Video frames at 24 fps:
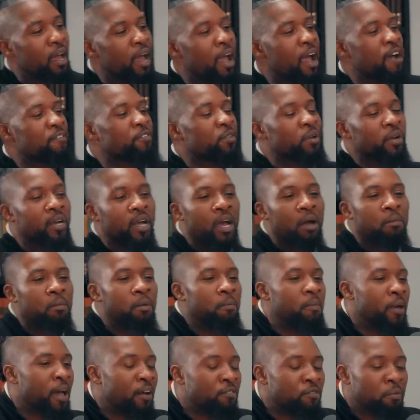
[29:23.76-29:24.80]
After coming
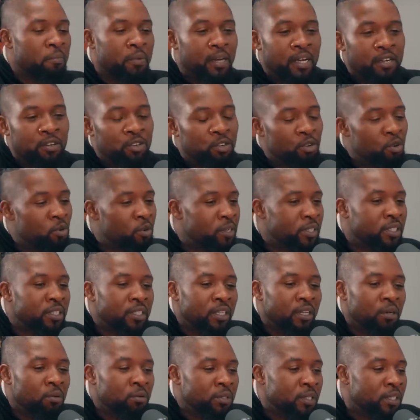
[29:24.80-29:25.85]
back from Honduras,
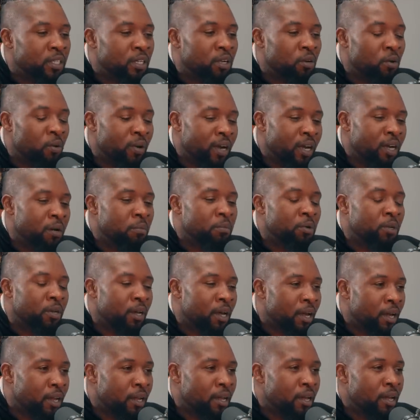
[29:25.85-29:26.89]
it was incredible.
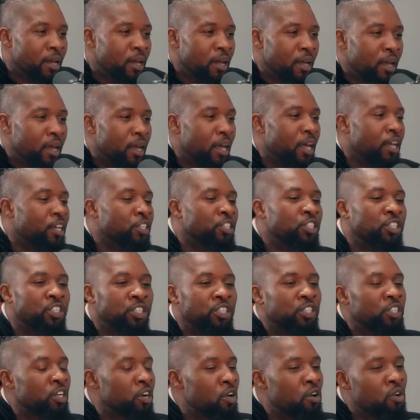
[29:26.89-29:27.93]
Like it
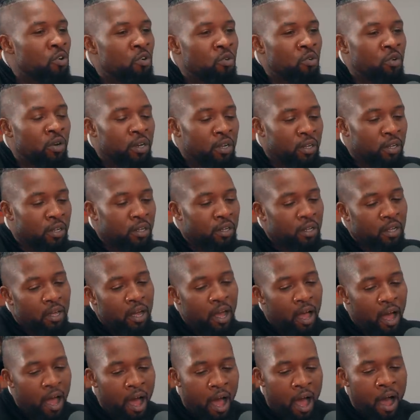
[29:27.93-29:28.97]
showed
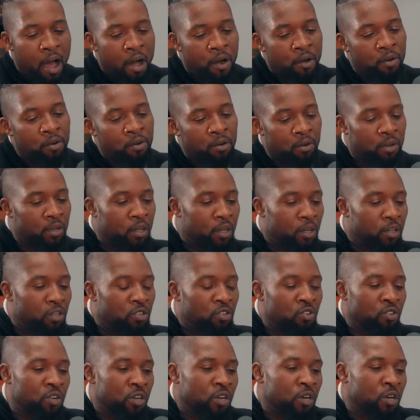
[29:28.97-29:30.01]
how
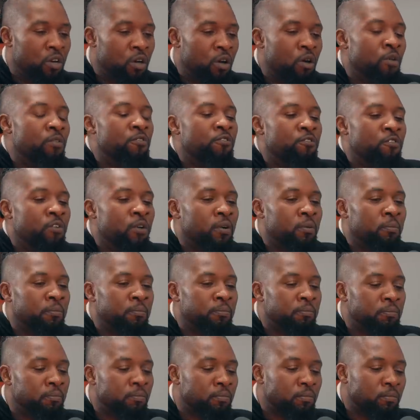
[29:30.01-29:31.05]
you could go from
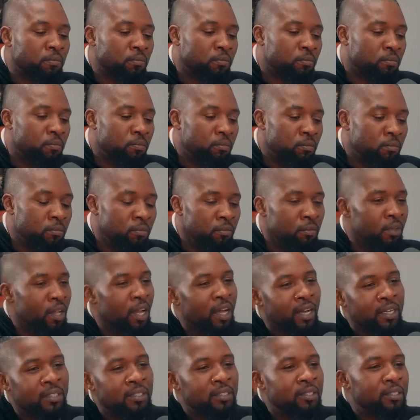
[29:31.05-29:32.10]

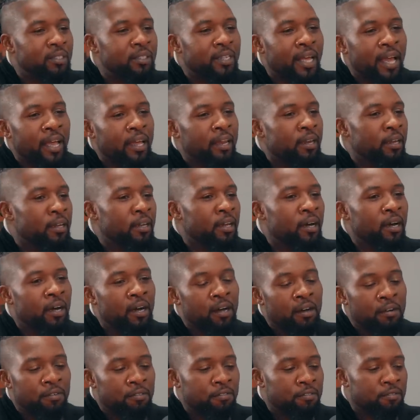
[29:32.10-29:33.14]
a state
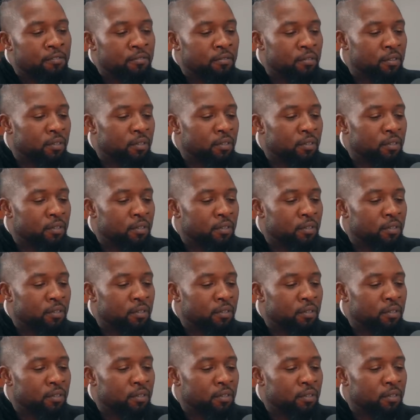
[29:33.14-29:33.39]
of